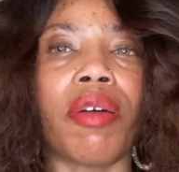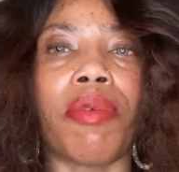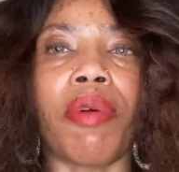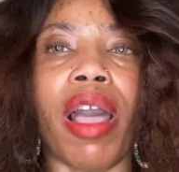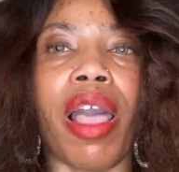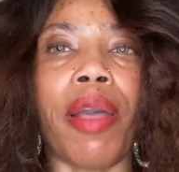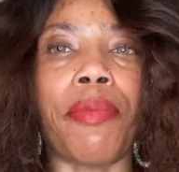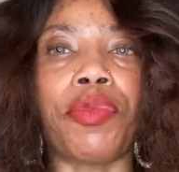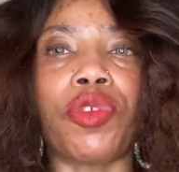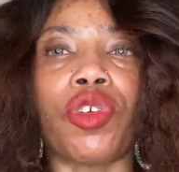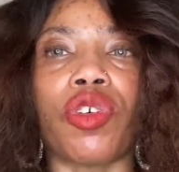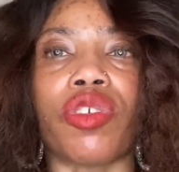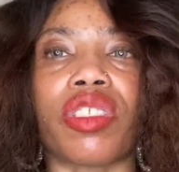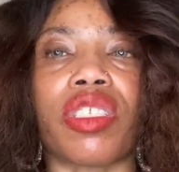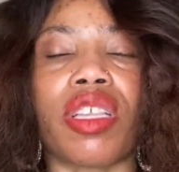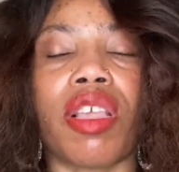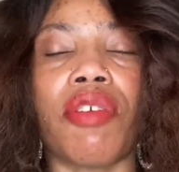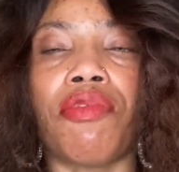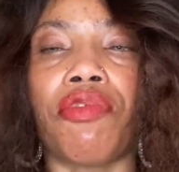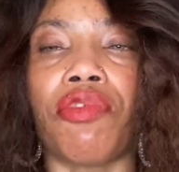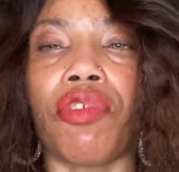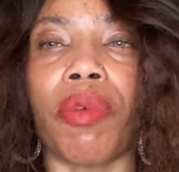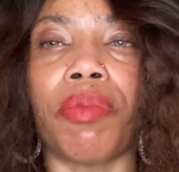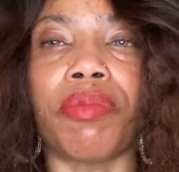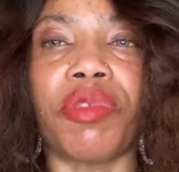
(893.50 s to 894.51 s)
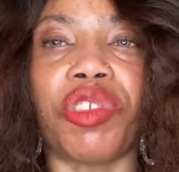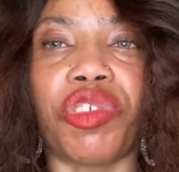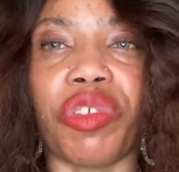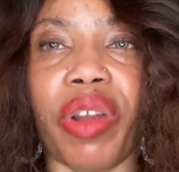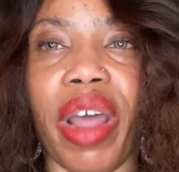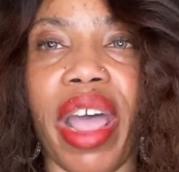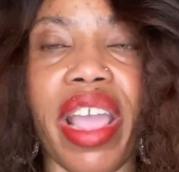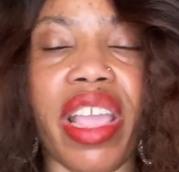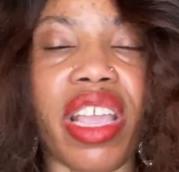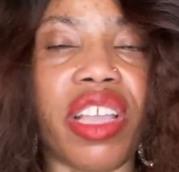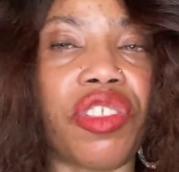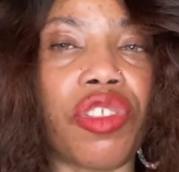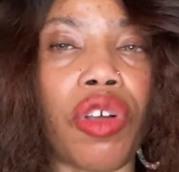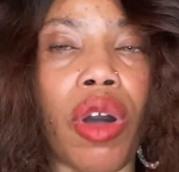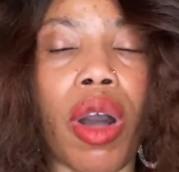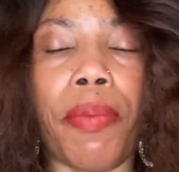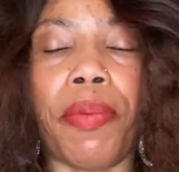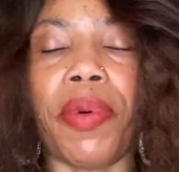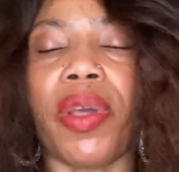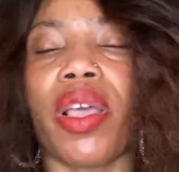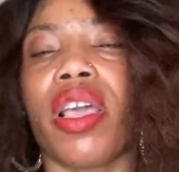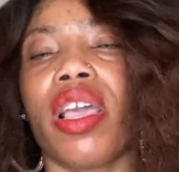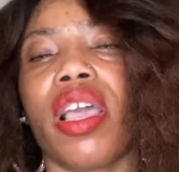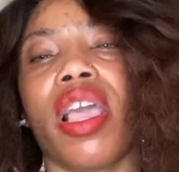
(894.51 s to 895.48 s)
help your skin from drying
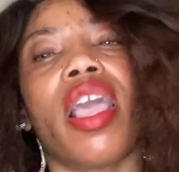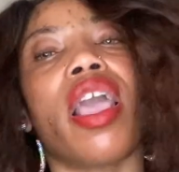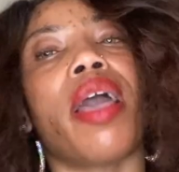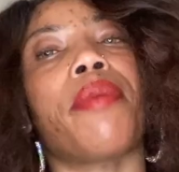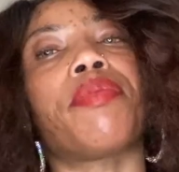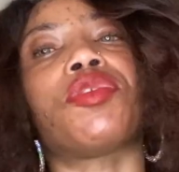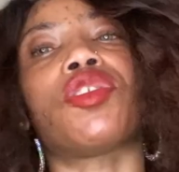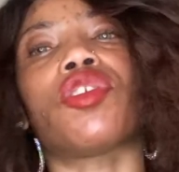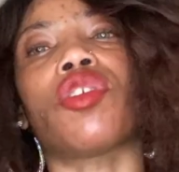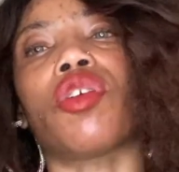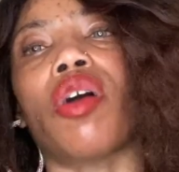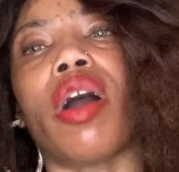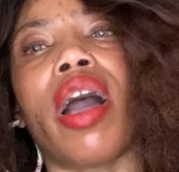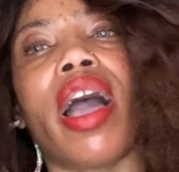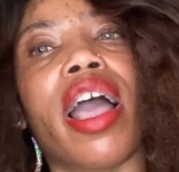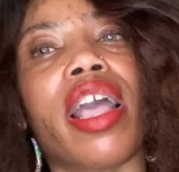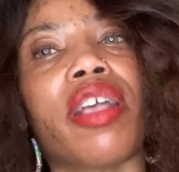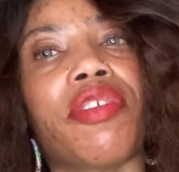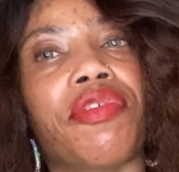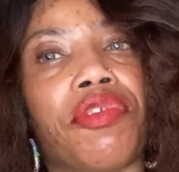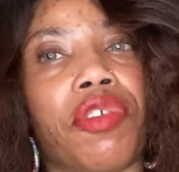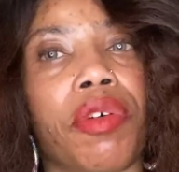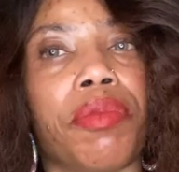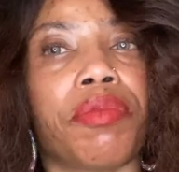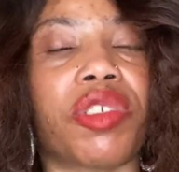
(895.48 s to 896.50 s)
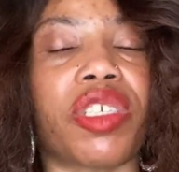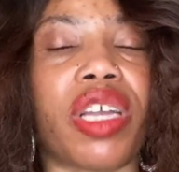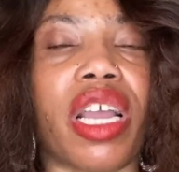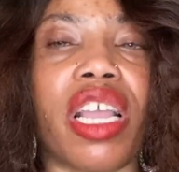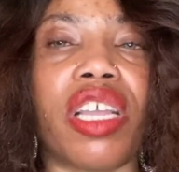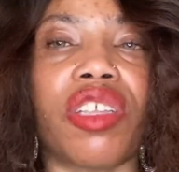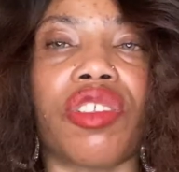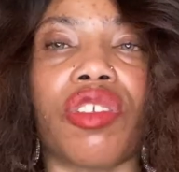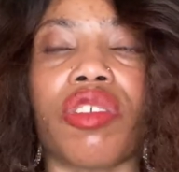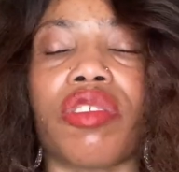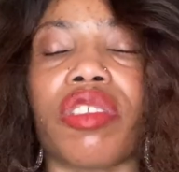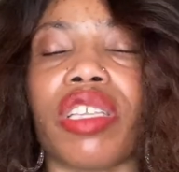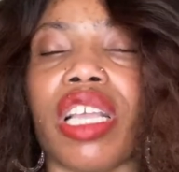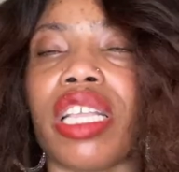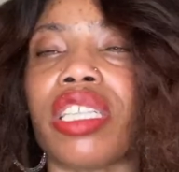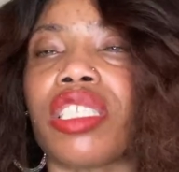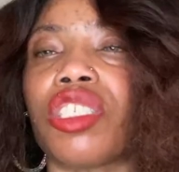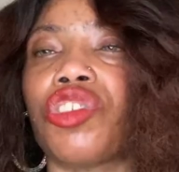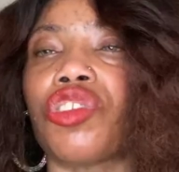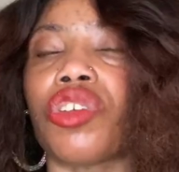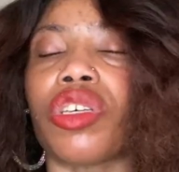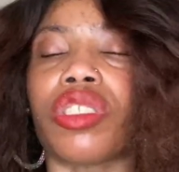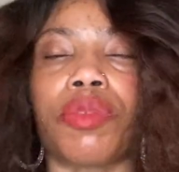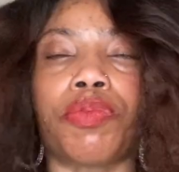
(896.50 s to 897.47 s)
up. It helps your eye from drying up.
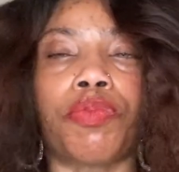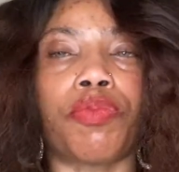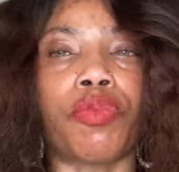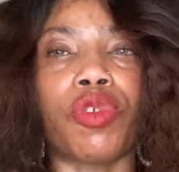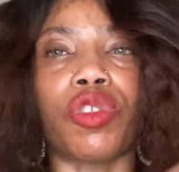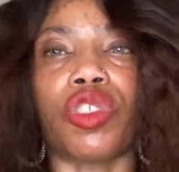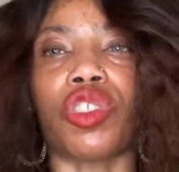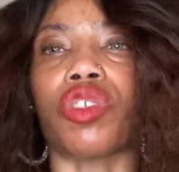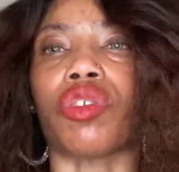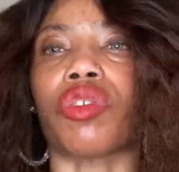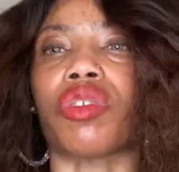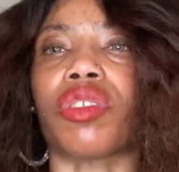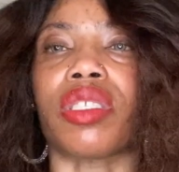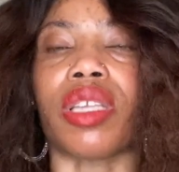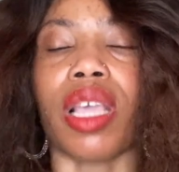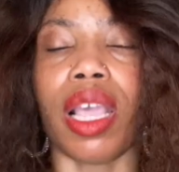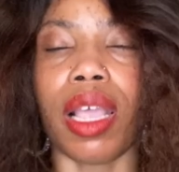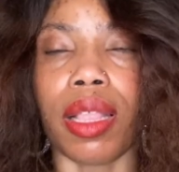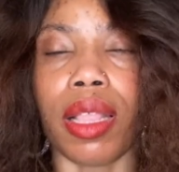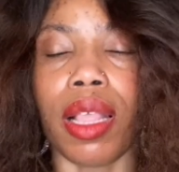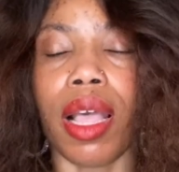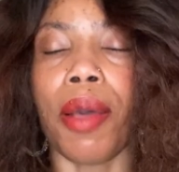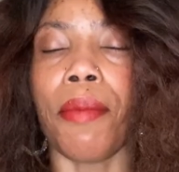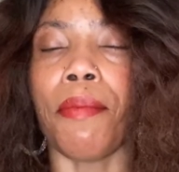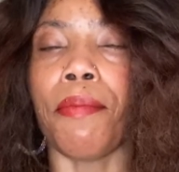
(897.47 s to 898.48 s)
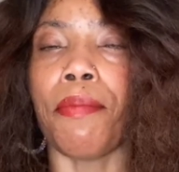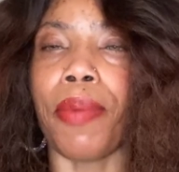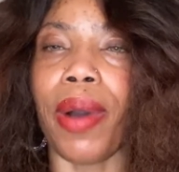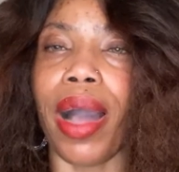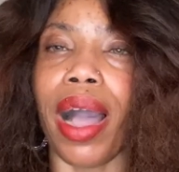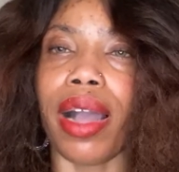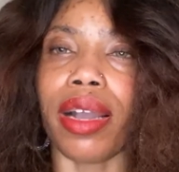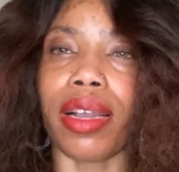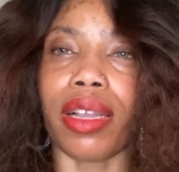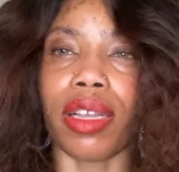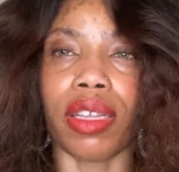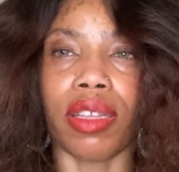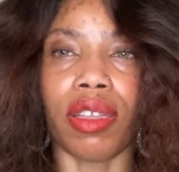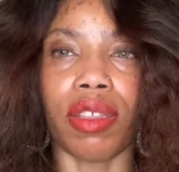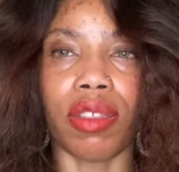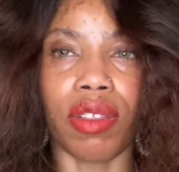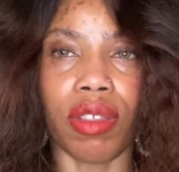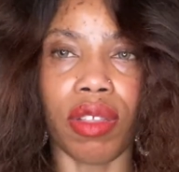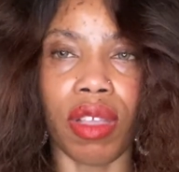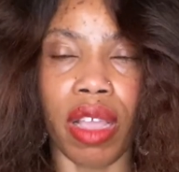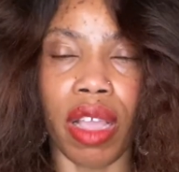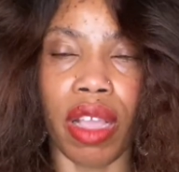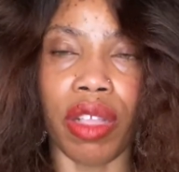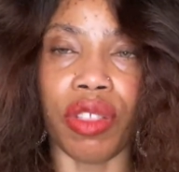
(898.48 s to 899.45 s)
It just puts your skin back
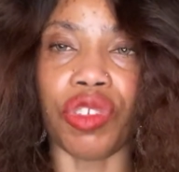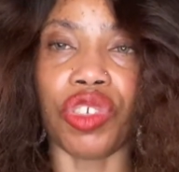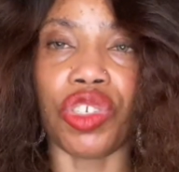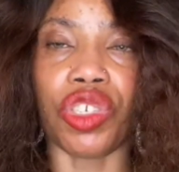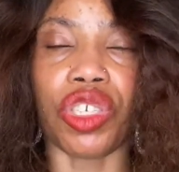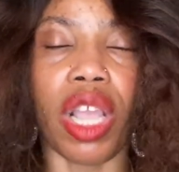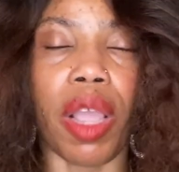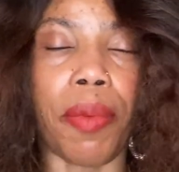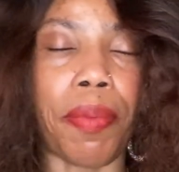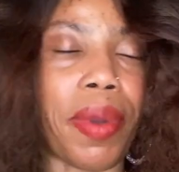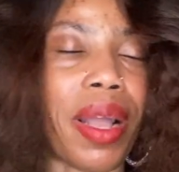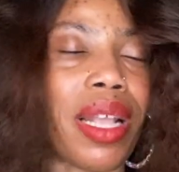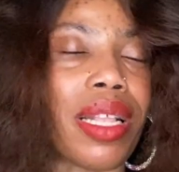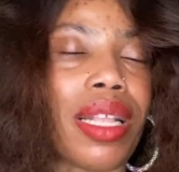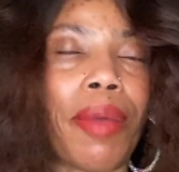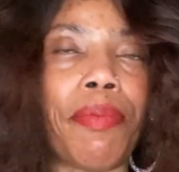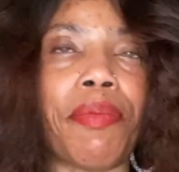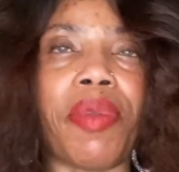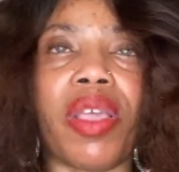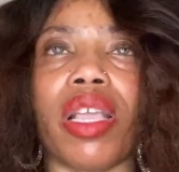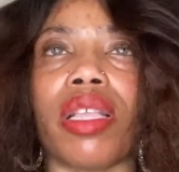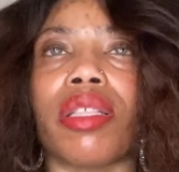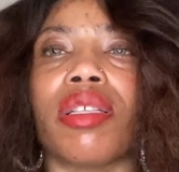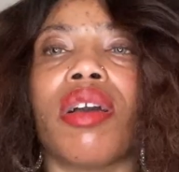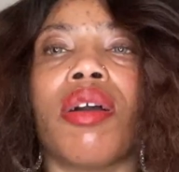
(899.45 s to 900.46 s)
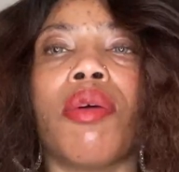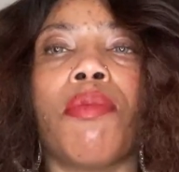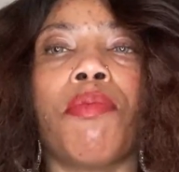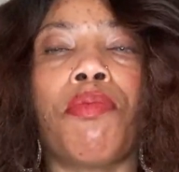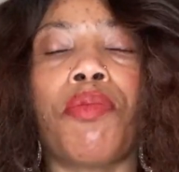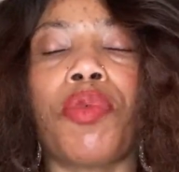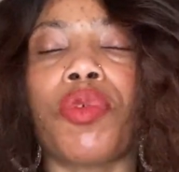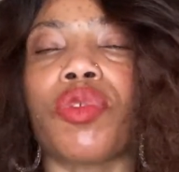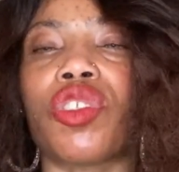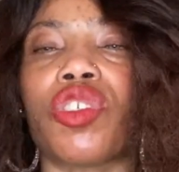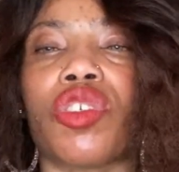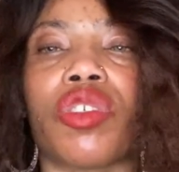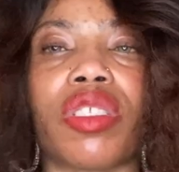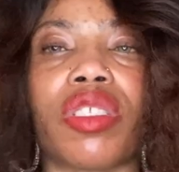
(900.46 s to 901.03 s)
in shape. And I mean, put your